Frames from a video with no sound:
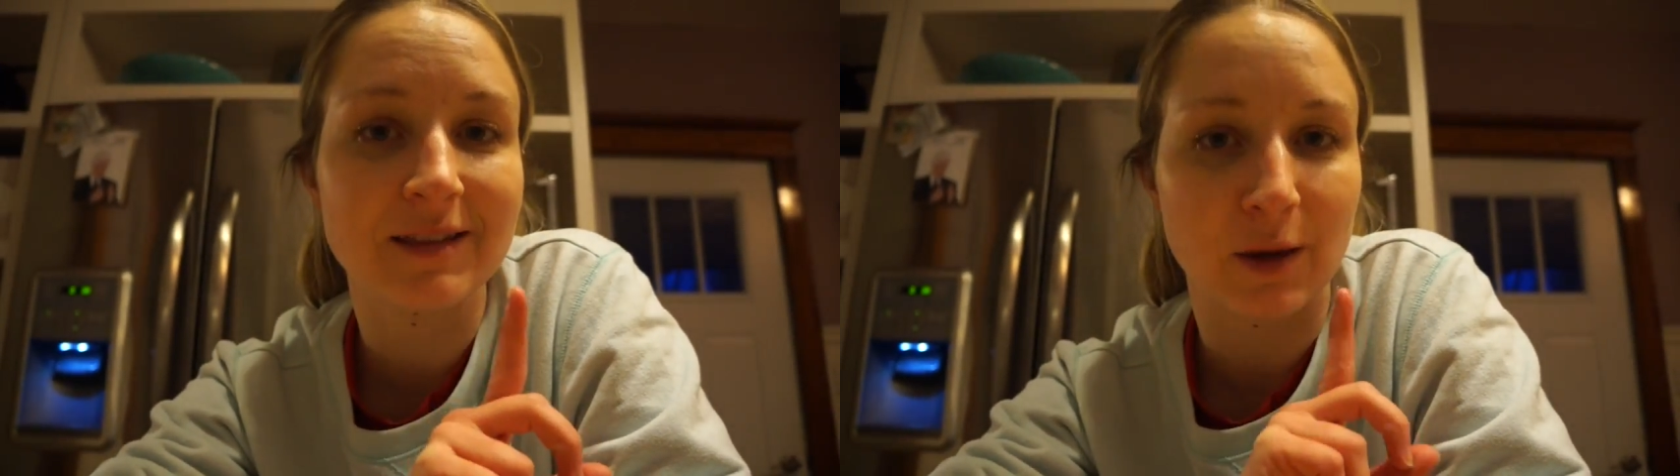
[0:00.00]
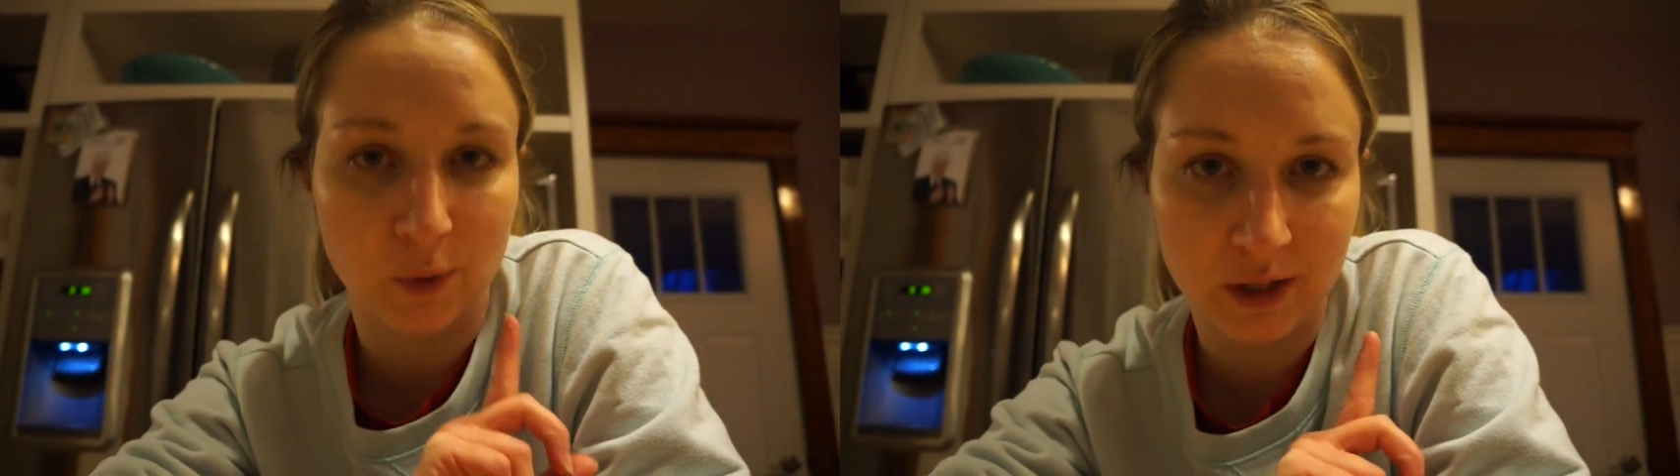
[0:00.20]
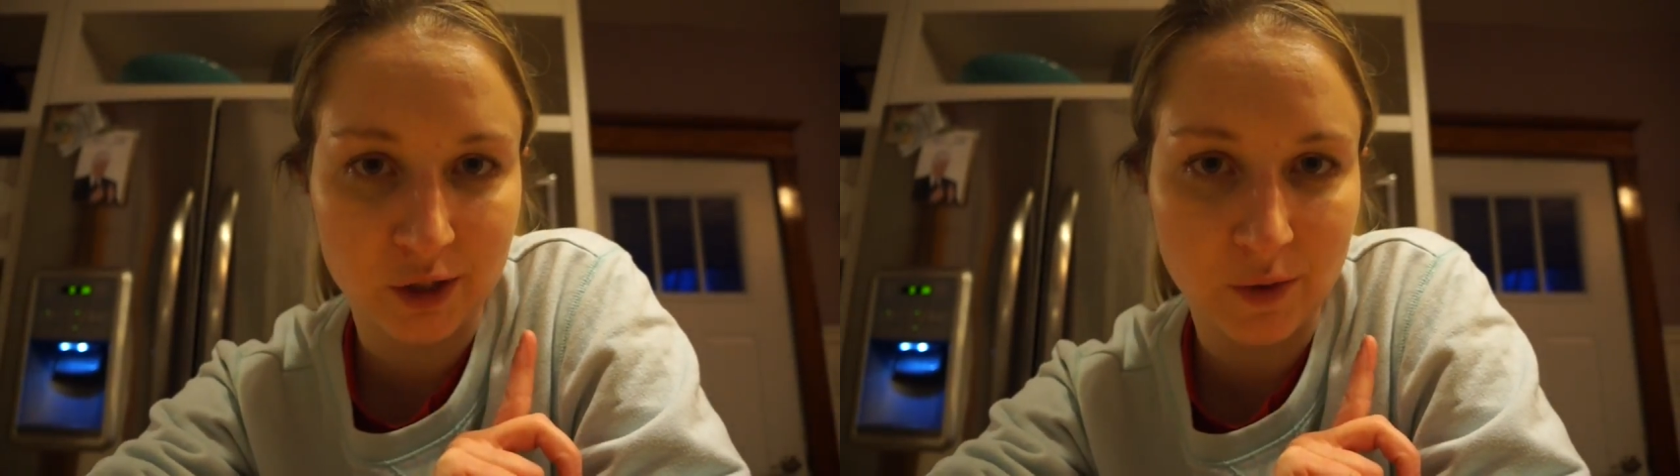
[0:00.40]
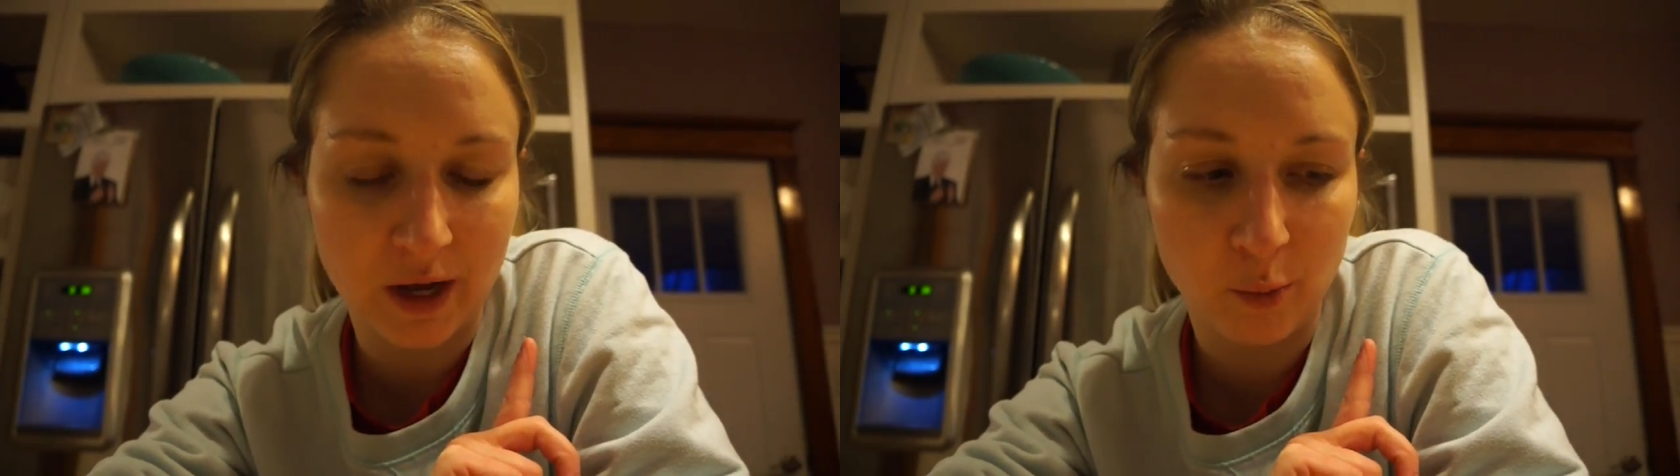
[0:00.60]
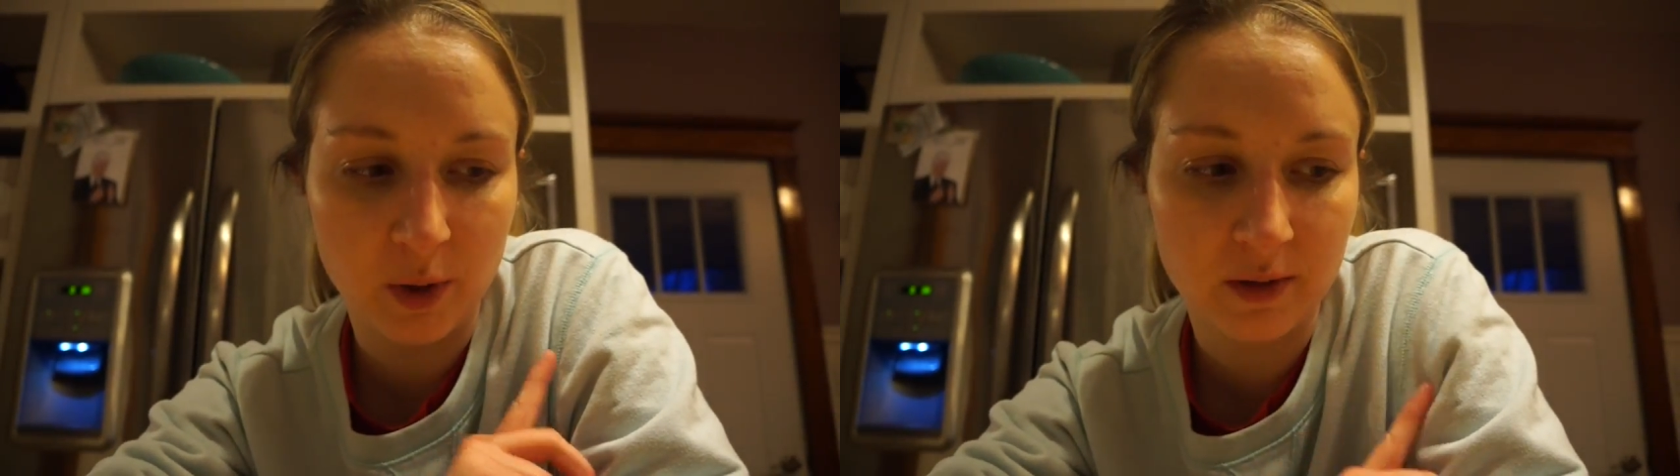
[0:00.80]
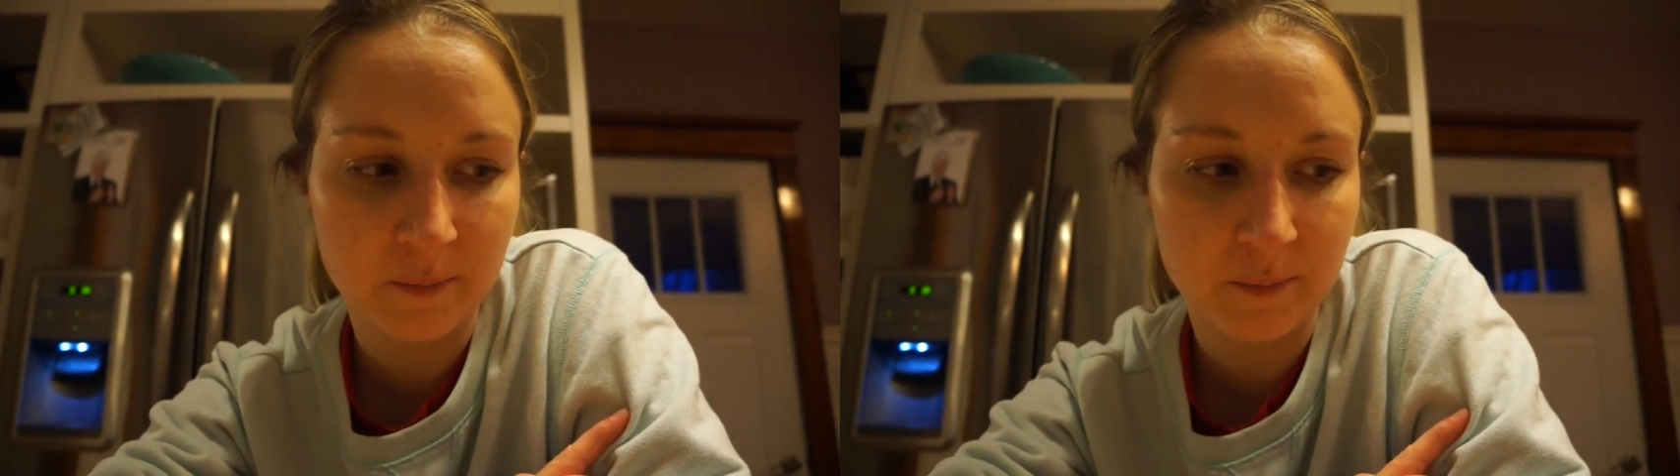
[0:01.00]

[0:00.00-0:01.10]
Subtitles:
they really do help.